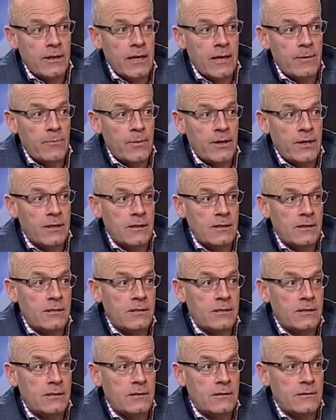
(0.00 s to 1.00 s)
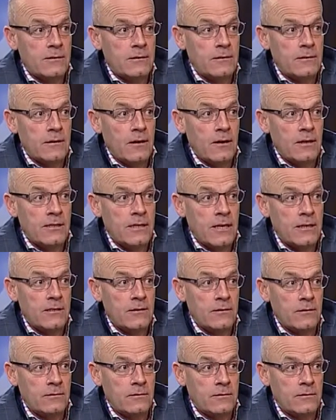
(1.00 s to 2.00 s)
then, because I said
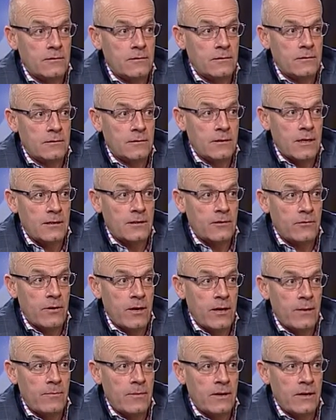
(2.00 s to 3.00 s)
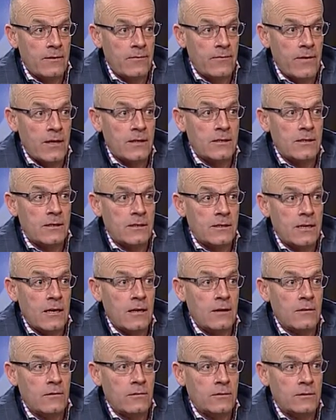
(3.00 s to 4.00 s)
to Graham in advance of the sale,
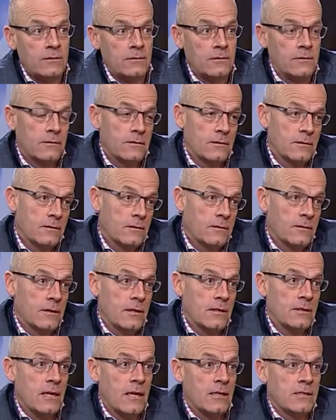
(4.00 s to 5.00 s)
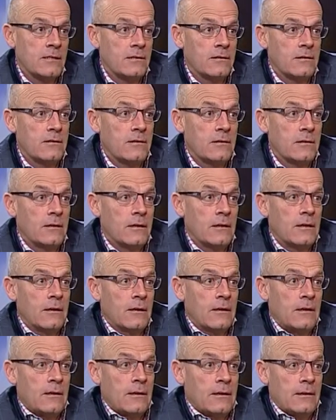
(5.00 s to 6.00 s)
look, these lads
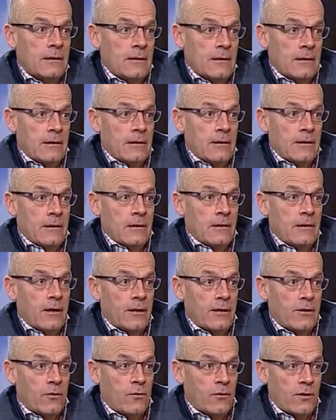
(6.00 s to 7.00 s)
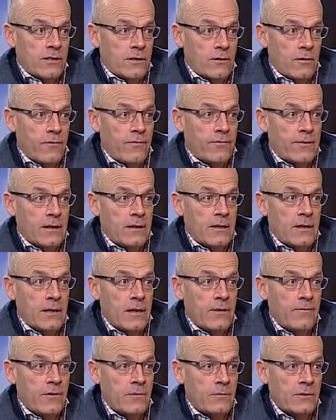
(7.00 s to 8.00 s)
like the horse enough that
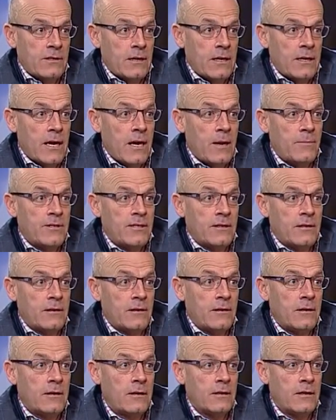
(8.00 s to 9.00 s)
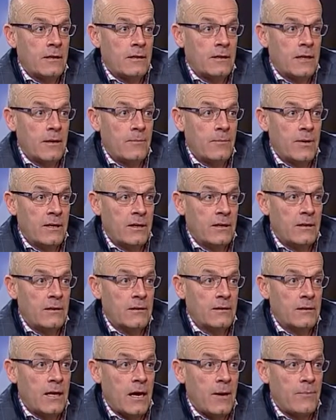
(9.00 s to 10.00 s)
if it was any help to you, they'd be
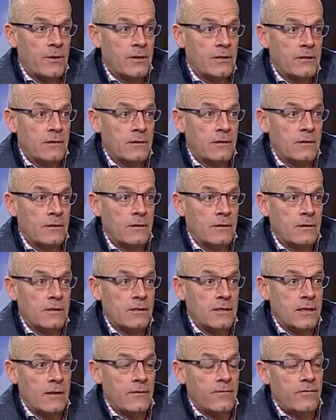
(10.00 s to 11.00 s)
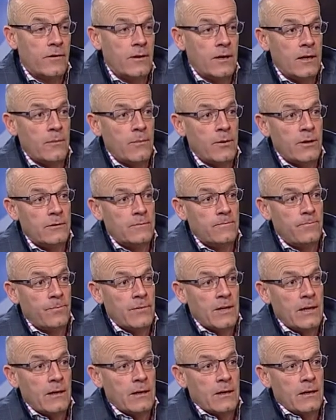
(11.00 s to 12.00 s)
happy to stay in for a little bit.
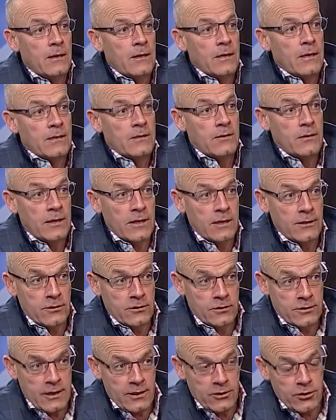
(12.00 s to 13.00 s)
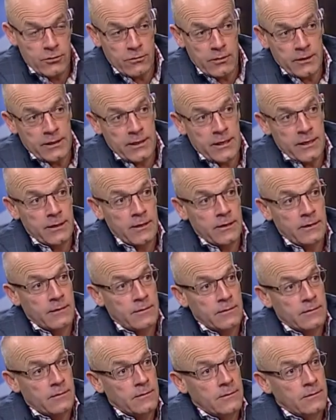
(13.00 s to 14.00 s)
Yeah. So they duly did, and